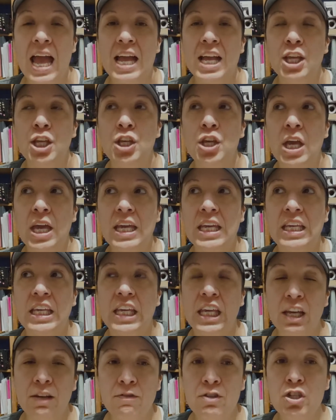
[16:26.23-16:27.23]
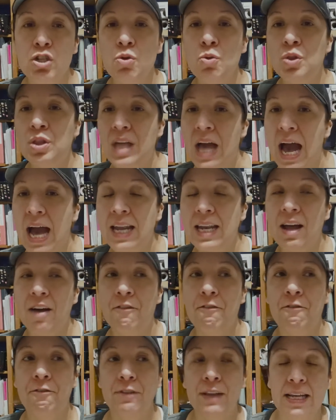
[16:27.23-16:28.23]
it gives you that
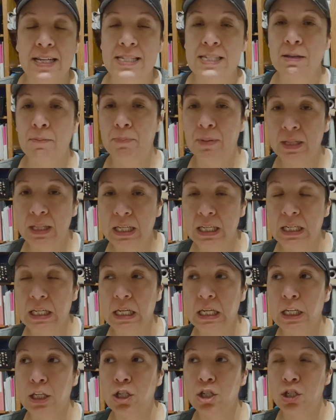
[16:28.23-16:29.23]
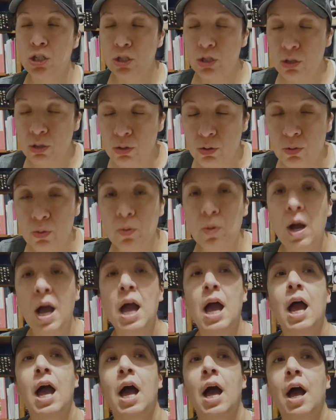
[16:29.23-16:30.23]
flexibility to
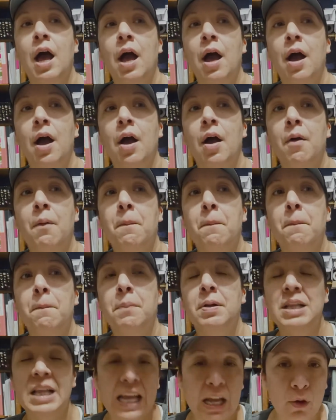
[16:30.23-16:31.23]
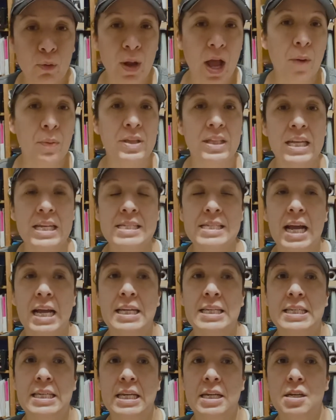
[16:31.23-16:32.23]
play around with these
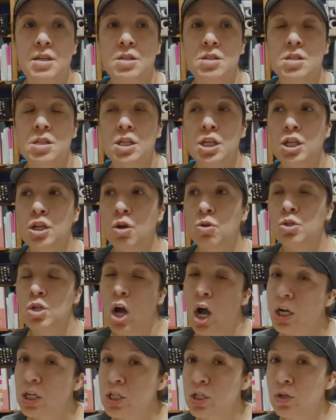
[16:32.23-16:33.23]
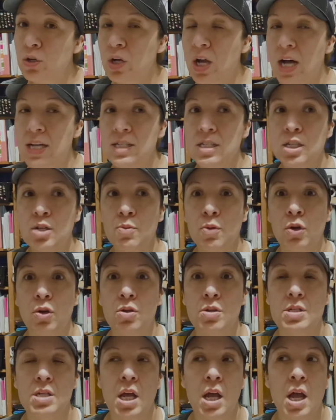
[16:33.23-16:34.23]
ideas, talk to your customers,